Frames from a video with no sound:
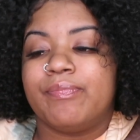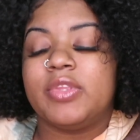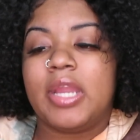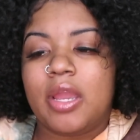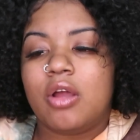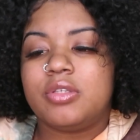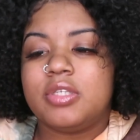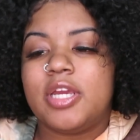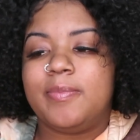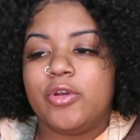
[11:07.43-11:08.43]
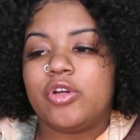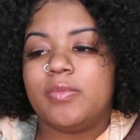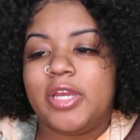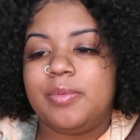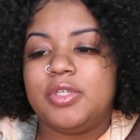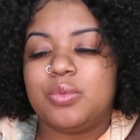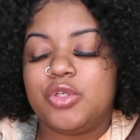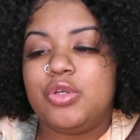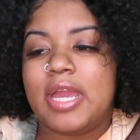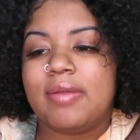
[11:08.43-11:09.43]
they also say miracle babies
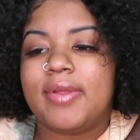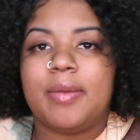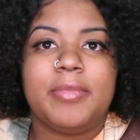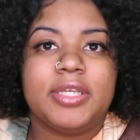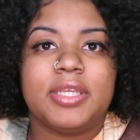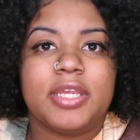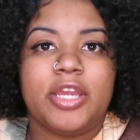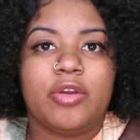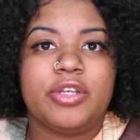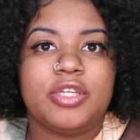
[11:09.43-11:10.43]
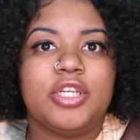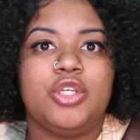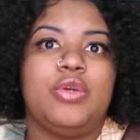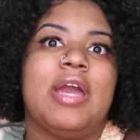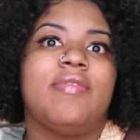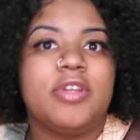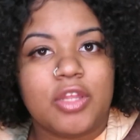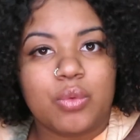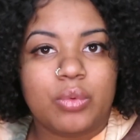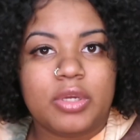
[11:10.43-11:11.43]
when you have like a miscarriage and then you have
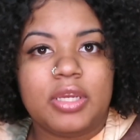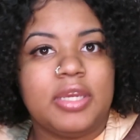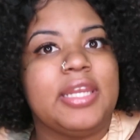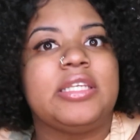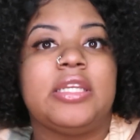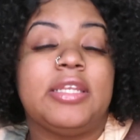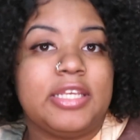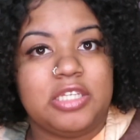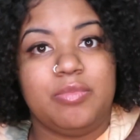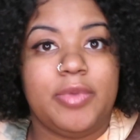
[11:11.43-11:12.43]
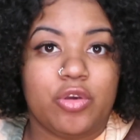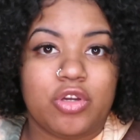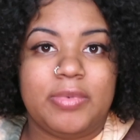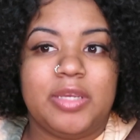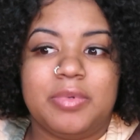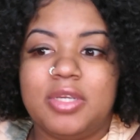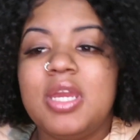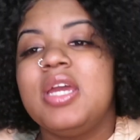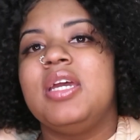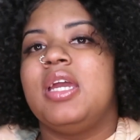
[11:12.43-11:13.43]
another one, and they said that's a miracle baby.
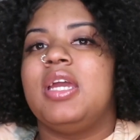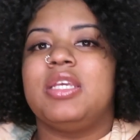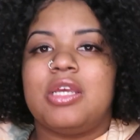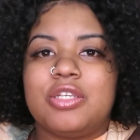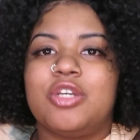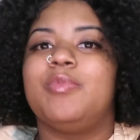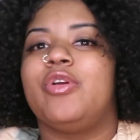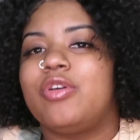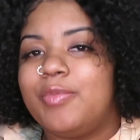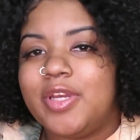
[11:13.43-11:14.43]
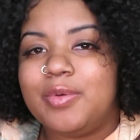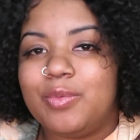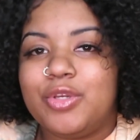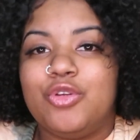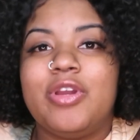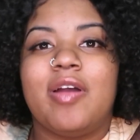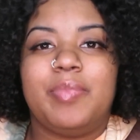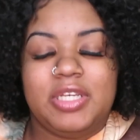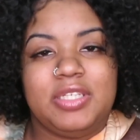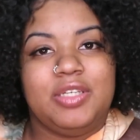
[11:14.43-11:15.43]
It's also a miracle baby when you have
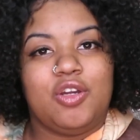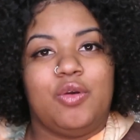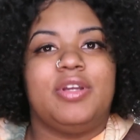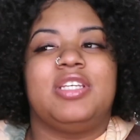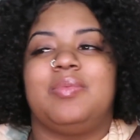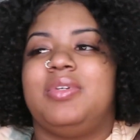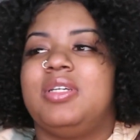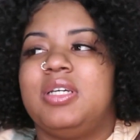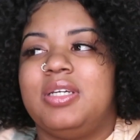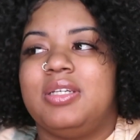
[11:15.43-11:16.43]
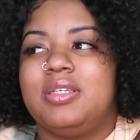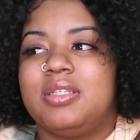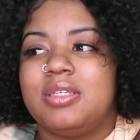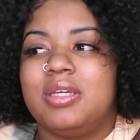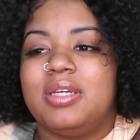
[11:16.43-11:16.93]
PCOS, because